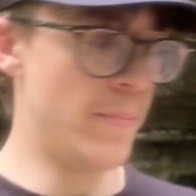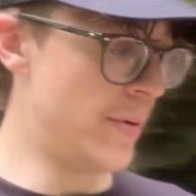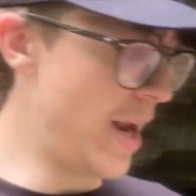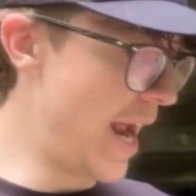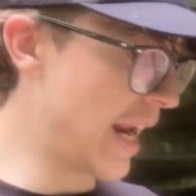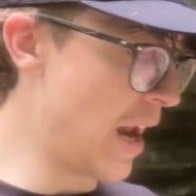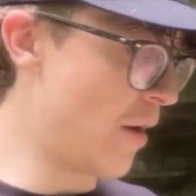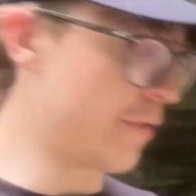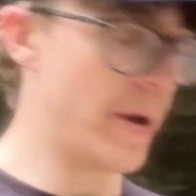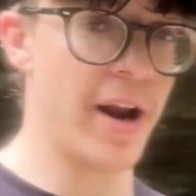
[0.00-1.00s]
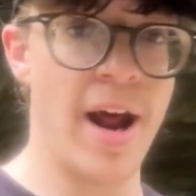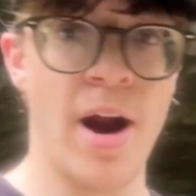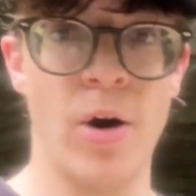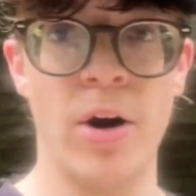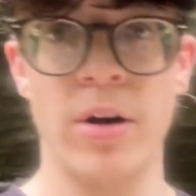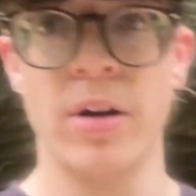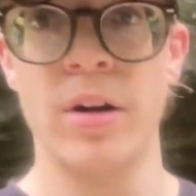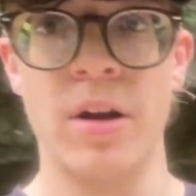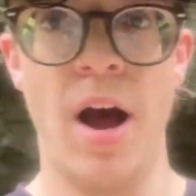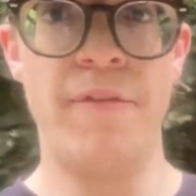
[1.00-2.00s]
Been hanging out for about an hour.
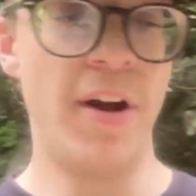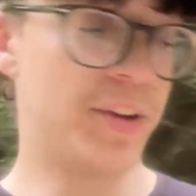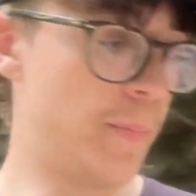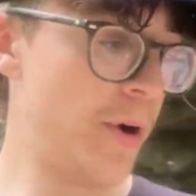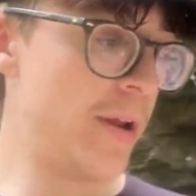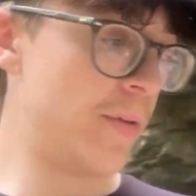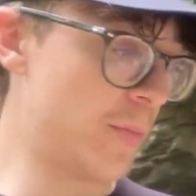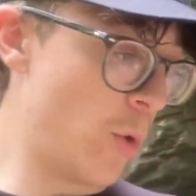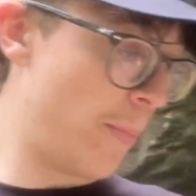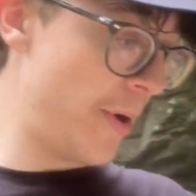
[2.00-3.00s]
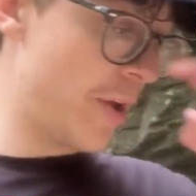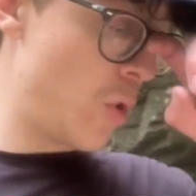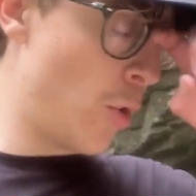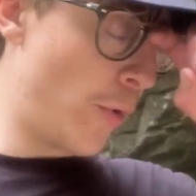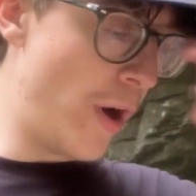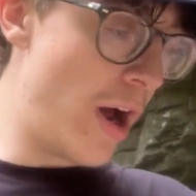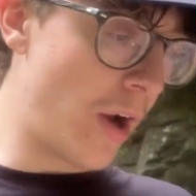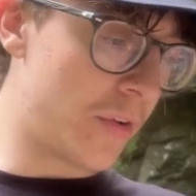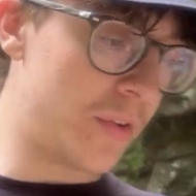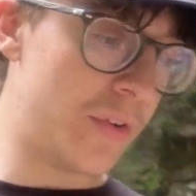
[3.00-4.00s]
I found some more pretty cool
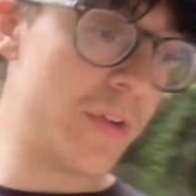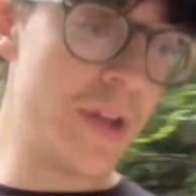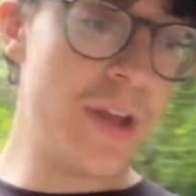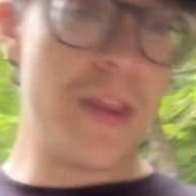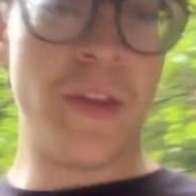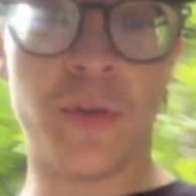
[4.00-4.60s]
rocks. This is